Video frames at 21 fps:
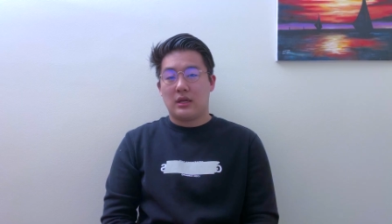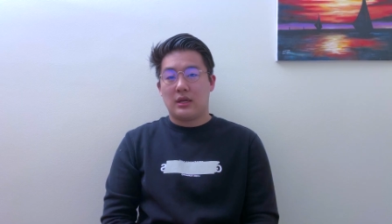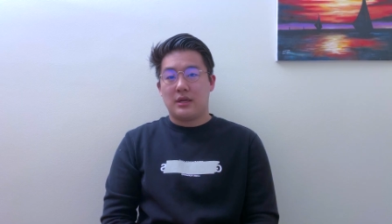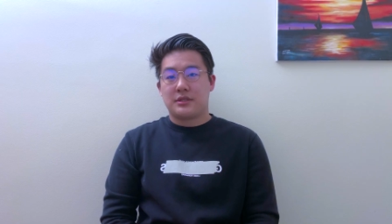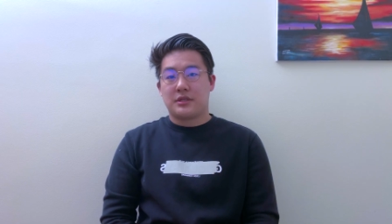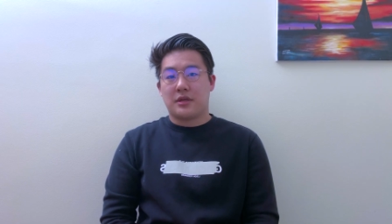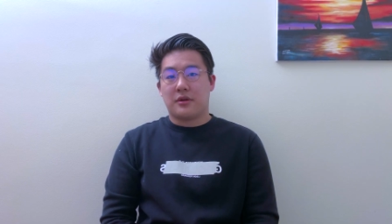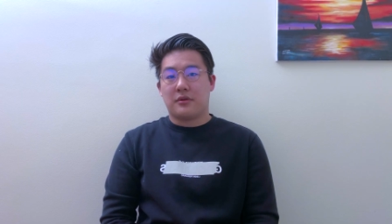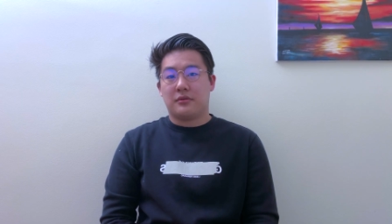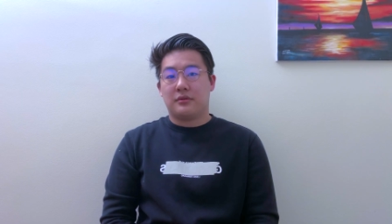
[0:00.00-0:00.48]

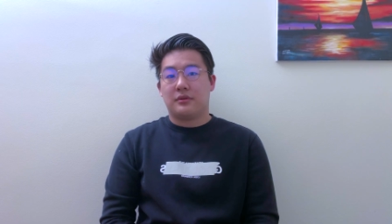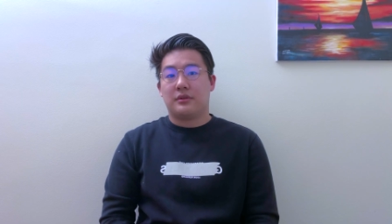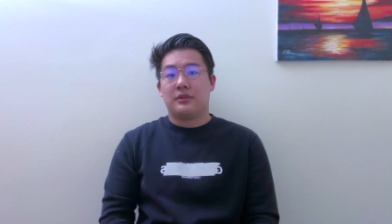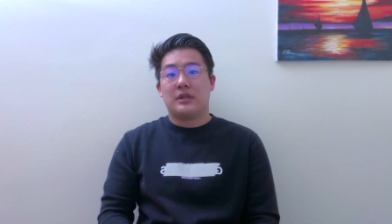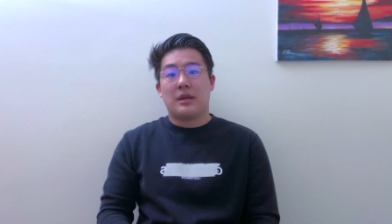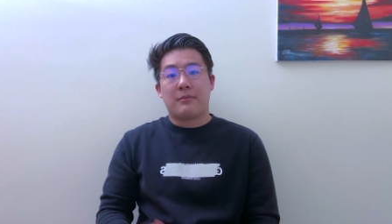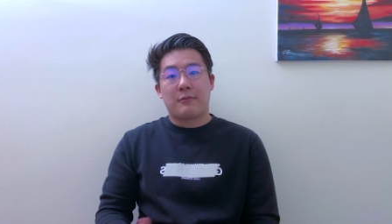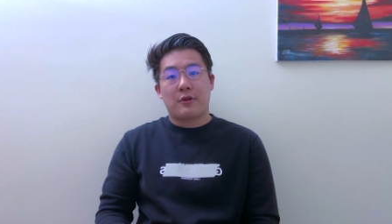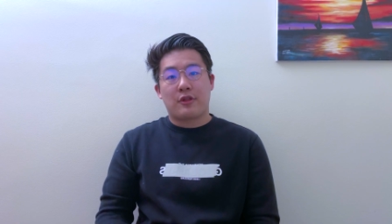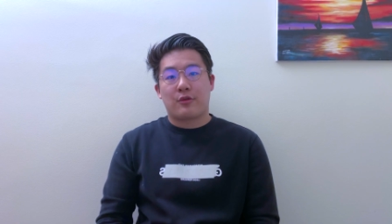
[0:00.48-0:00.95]
So
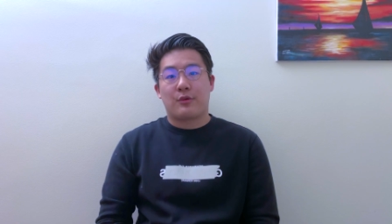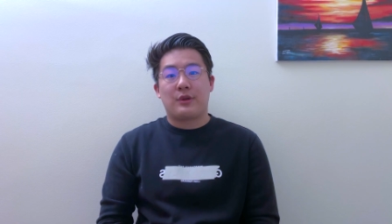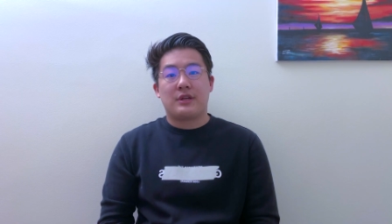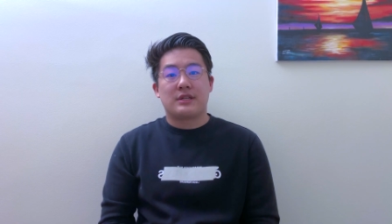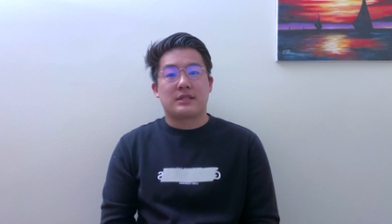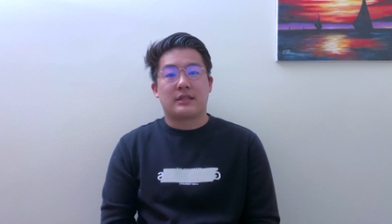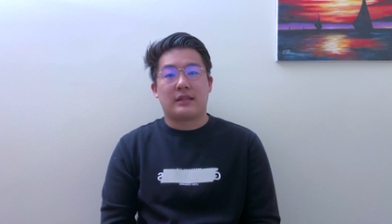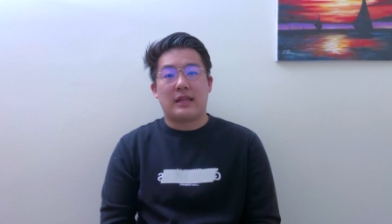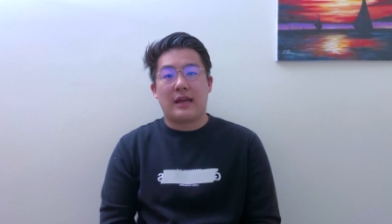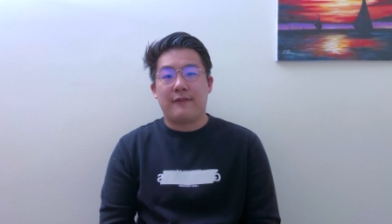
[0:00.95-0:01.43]
number three
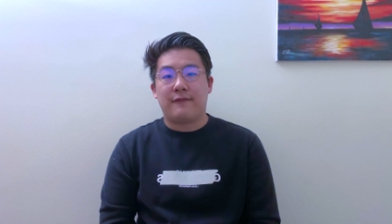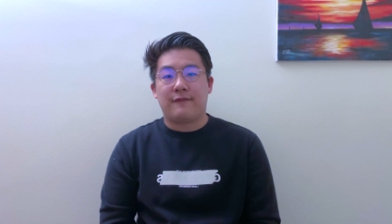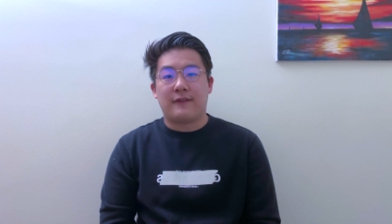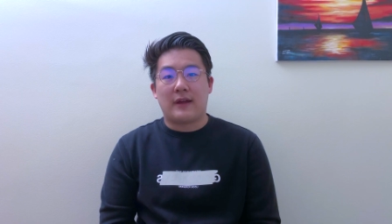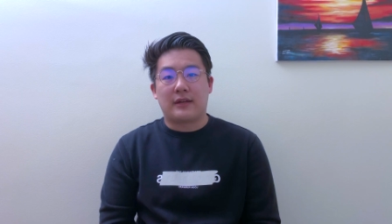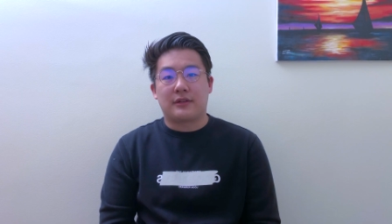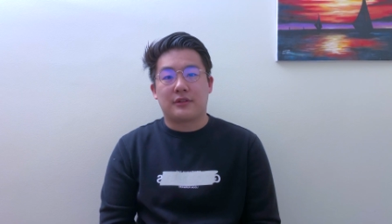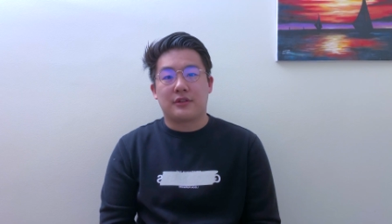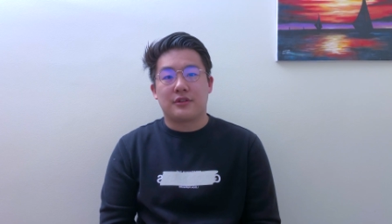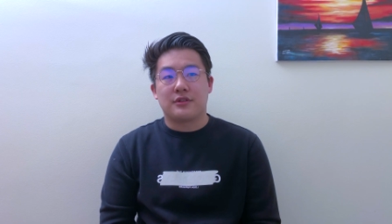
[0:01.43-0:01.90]
is life
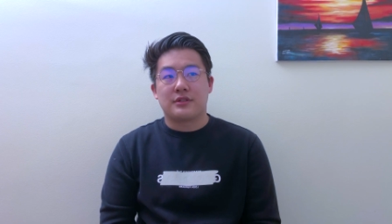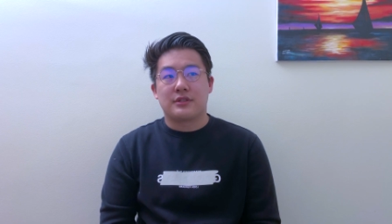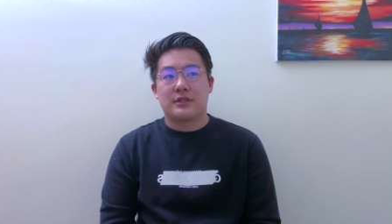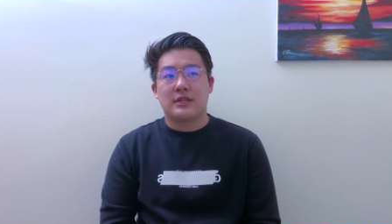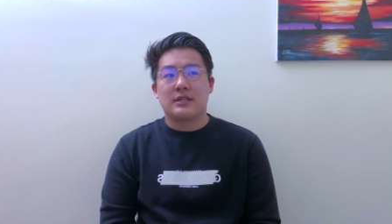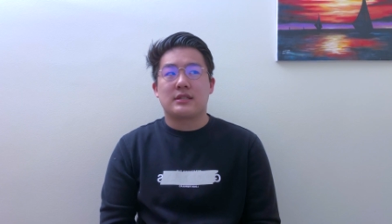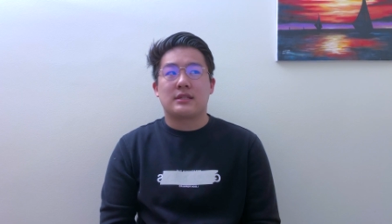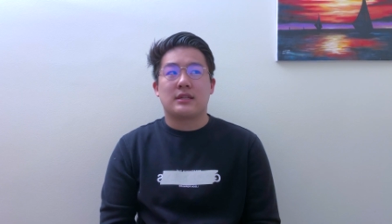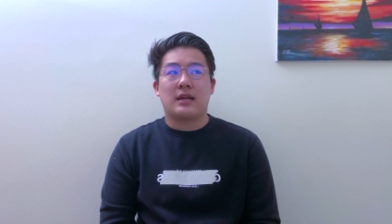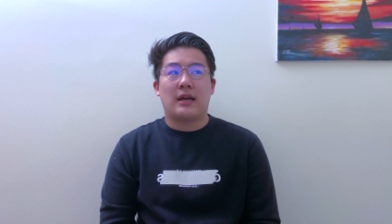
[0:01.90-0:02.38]
factors.
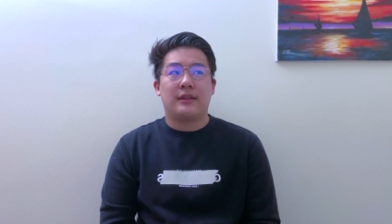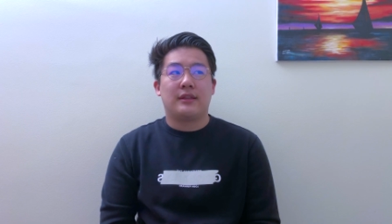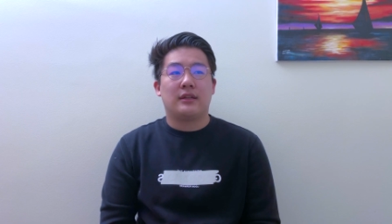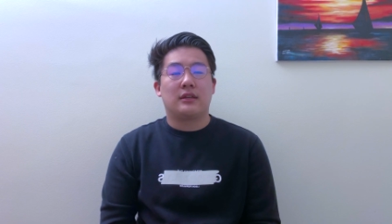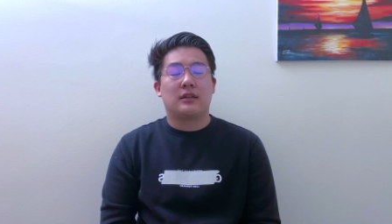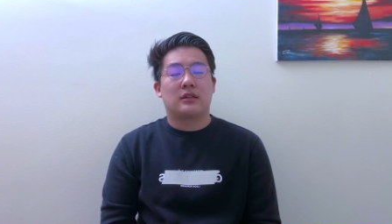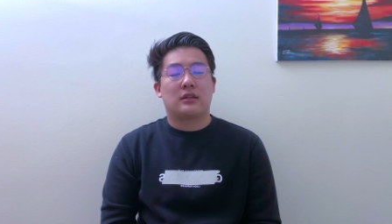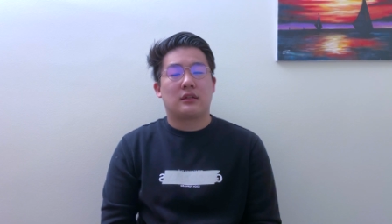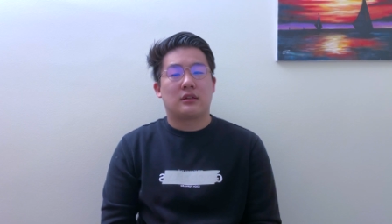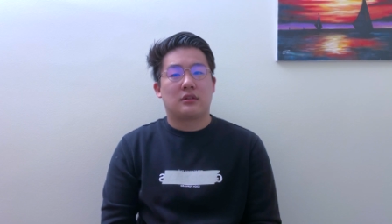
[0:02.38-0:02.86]
This I
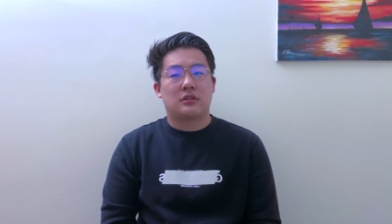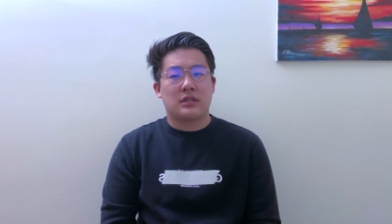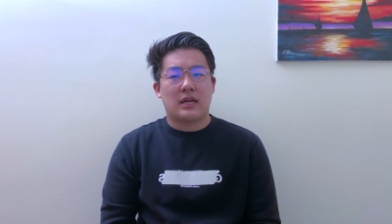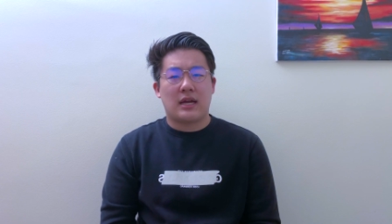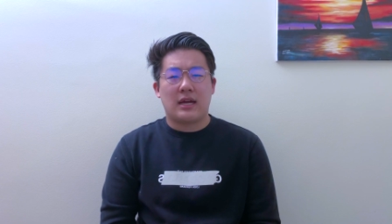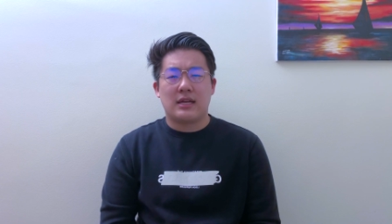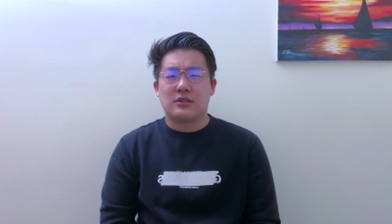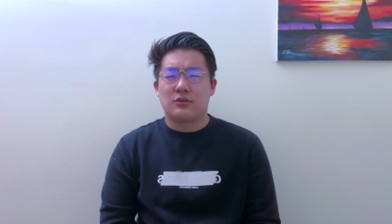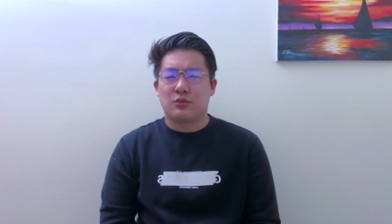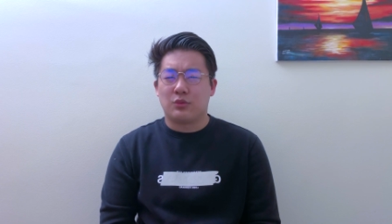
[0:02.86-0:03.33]
think
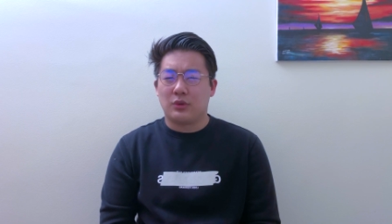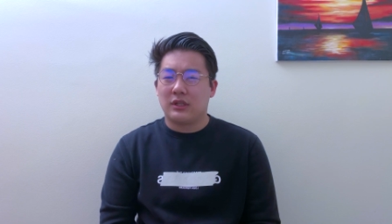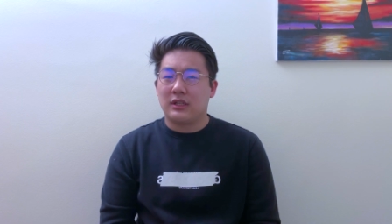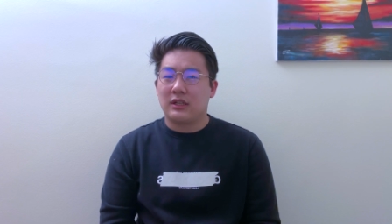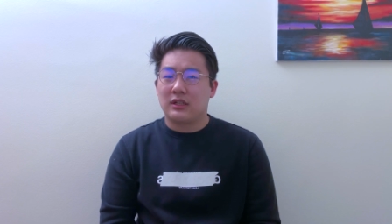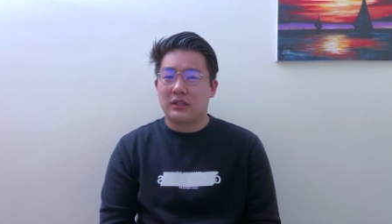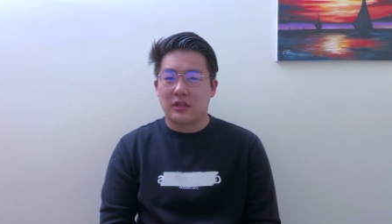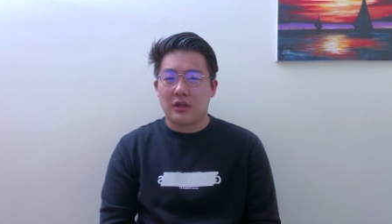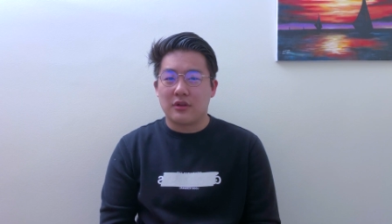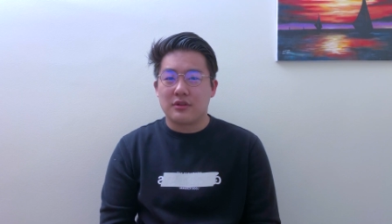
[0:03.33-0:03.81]
ties really
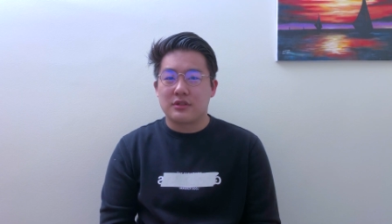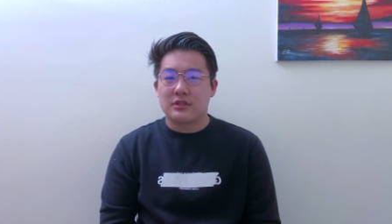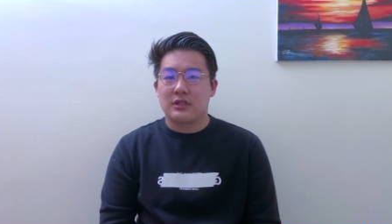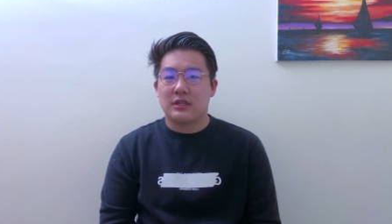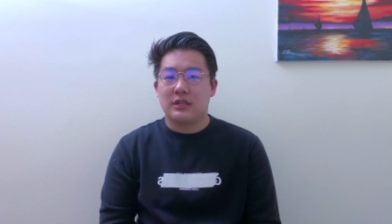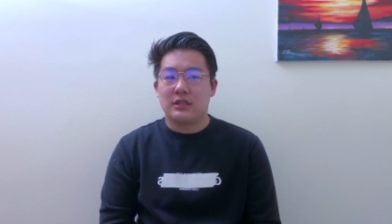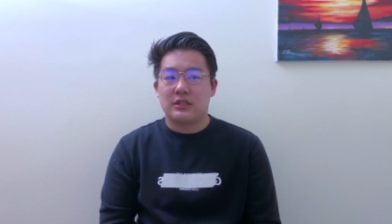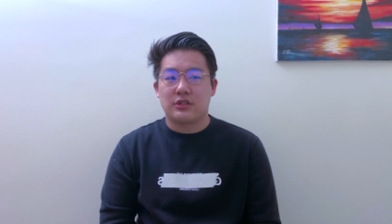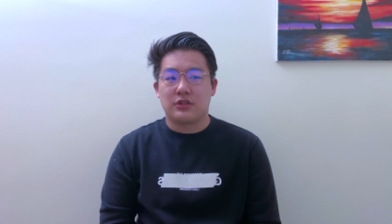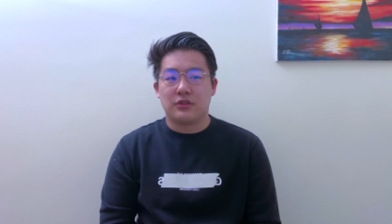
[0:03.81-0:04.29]

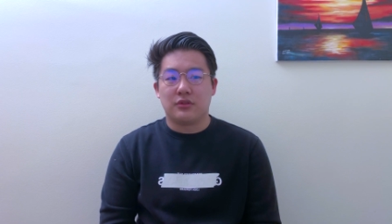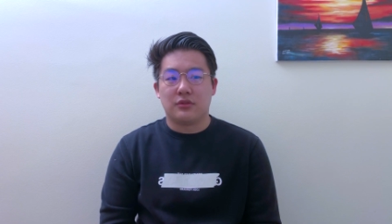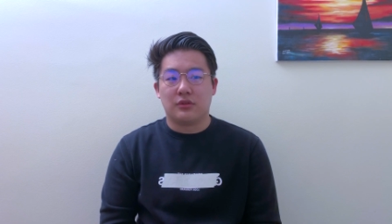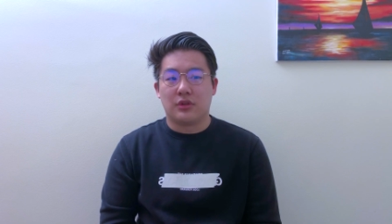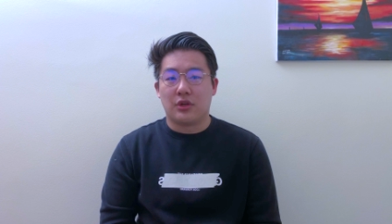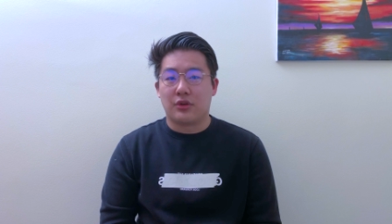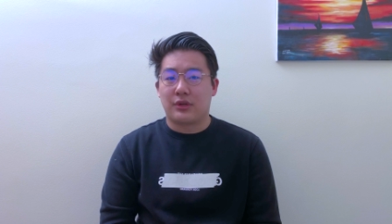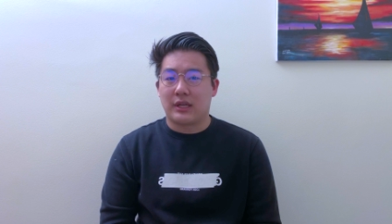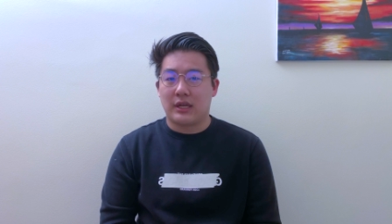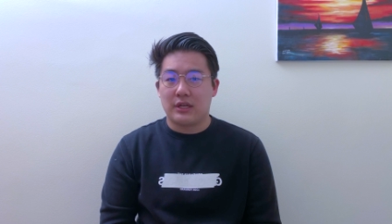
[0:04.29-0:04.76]
closely to
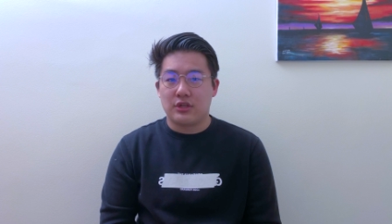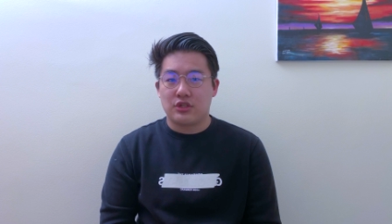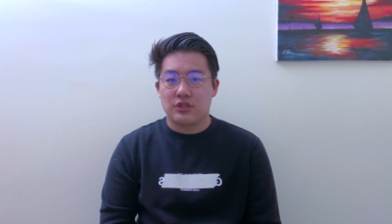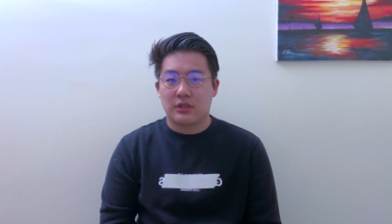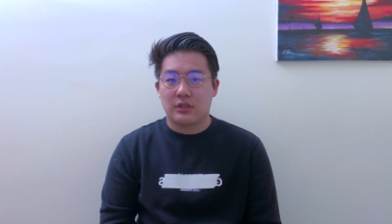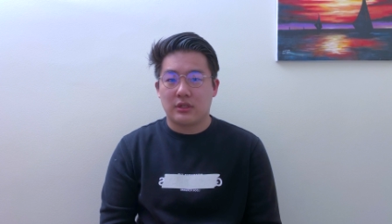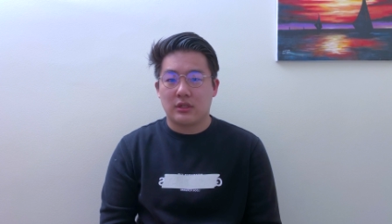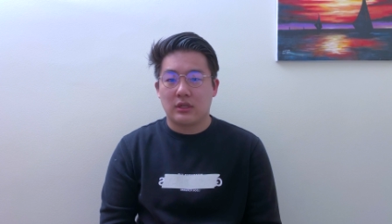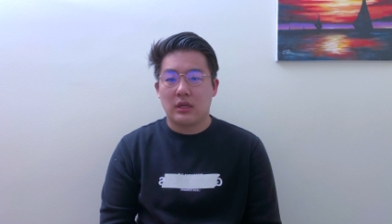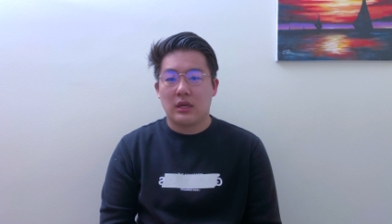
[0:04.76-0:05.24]

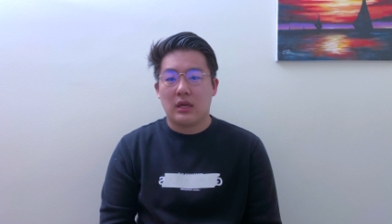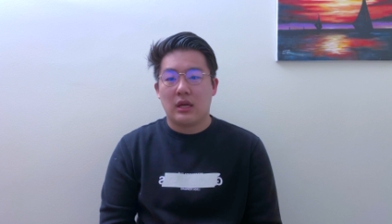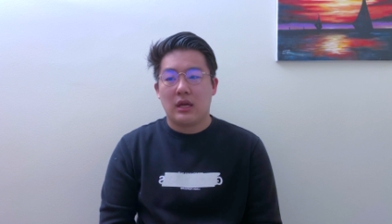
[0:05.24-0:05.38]
location.